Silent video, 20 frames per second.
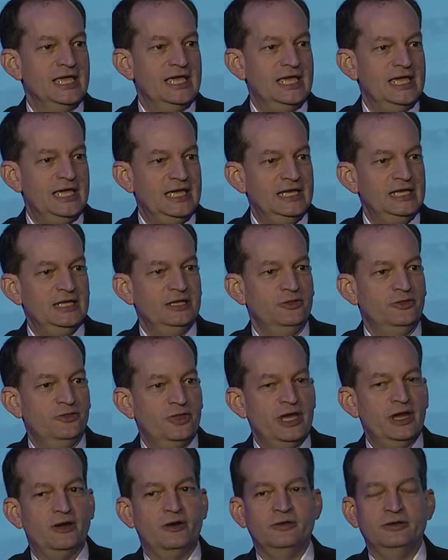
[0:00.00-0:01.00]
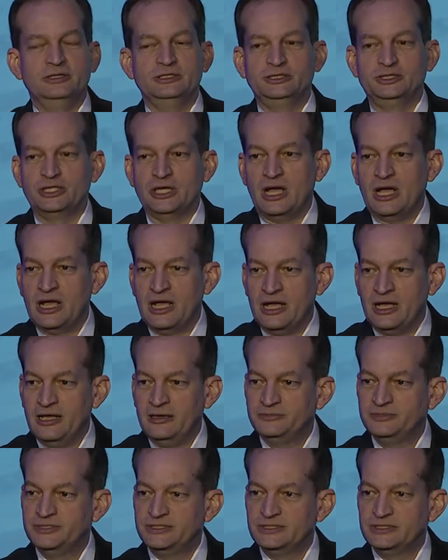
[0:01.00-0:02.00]
in their
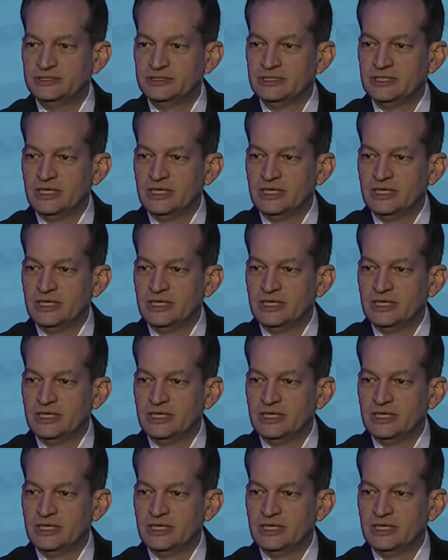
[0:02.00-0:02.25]
jobs